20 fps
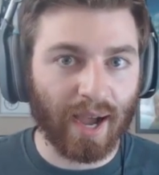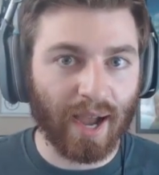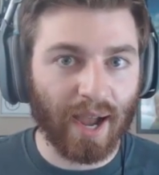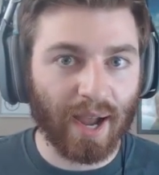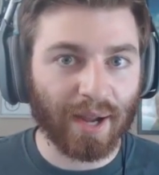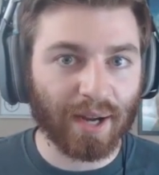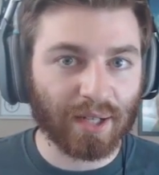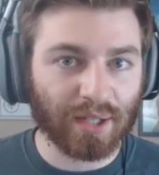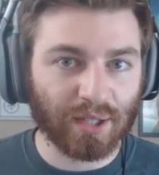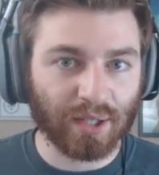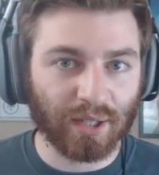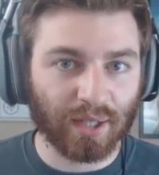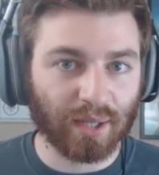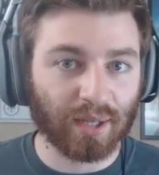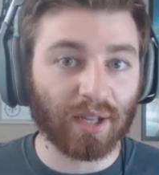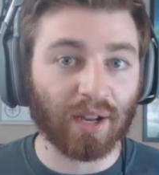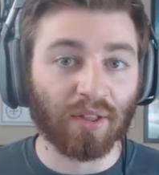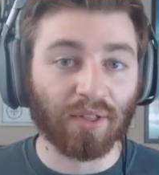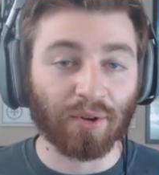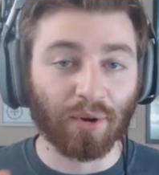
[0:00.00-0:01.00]
I actually
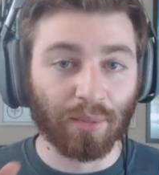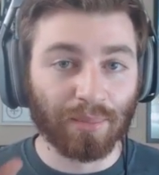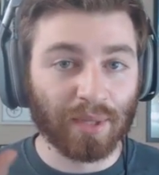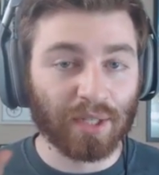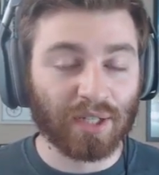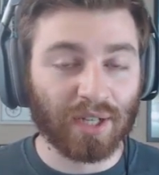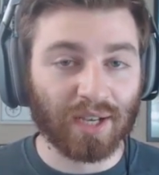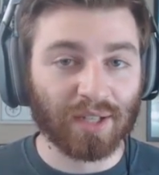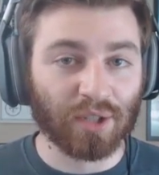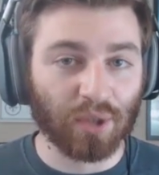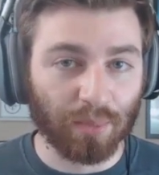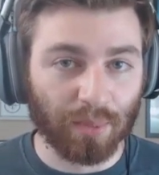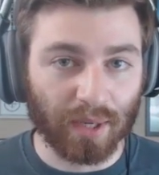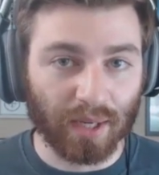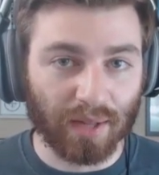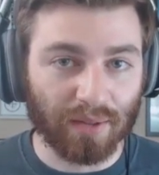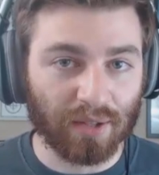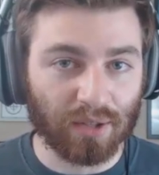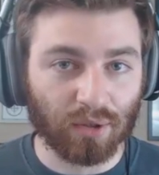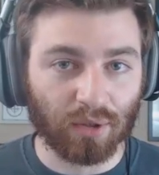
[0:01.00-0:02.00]
gonna throw up the chest
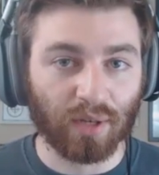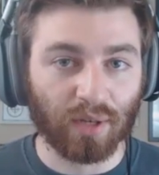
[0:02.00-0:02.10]
opening on the